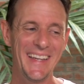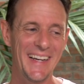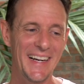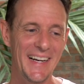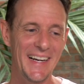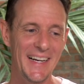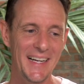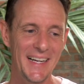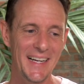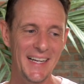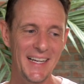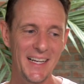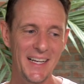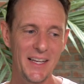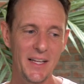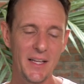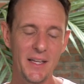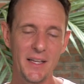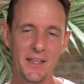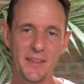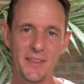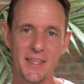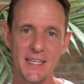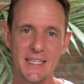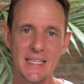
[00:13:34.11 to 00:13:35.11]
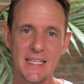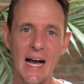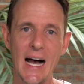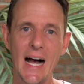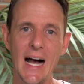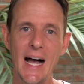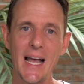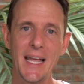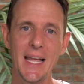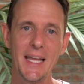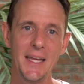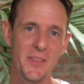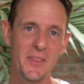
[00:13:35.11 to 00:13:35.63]
the
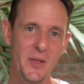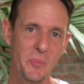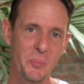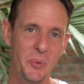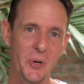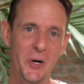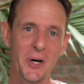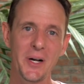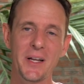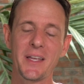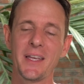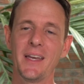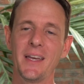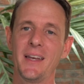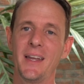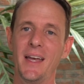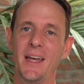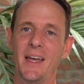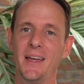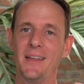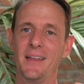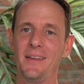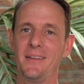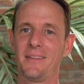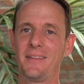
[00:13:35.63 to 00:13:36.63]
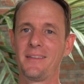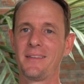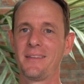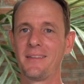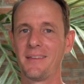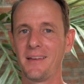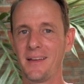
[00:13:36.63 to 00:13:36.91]
die in the book and